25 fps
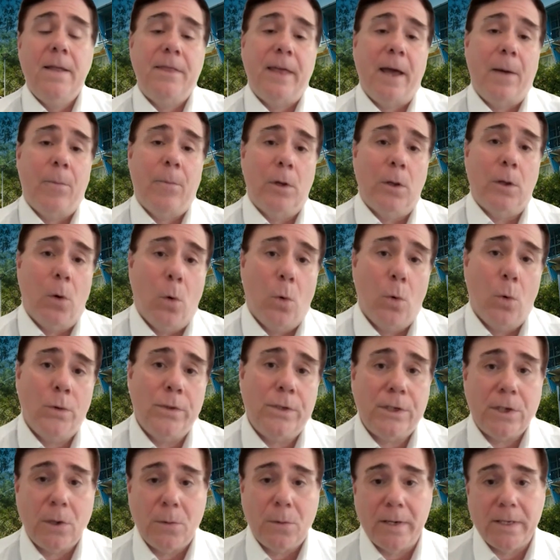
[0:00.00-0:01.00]
They will
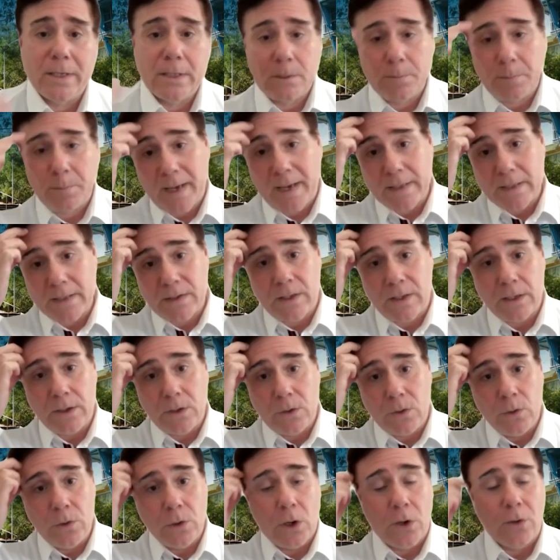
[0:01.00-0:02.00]
also expect
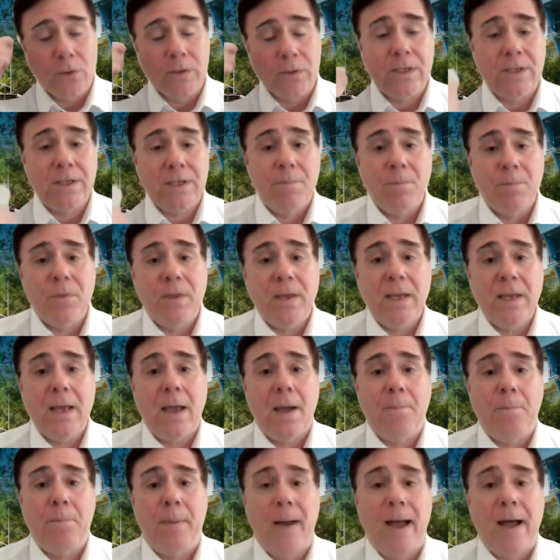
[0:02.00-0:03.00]
that you know something
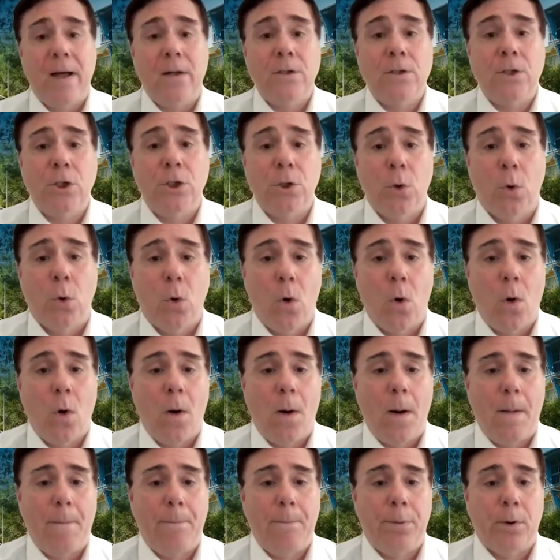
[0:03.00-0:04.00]
about
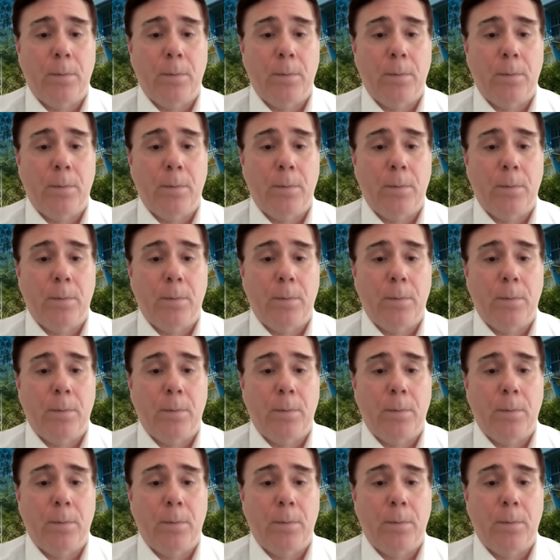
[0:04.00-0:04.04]
your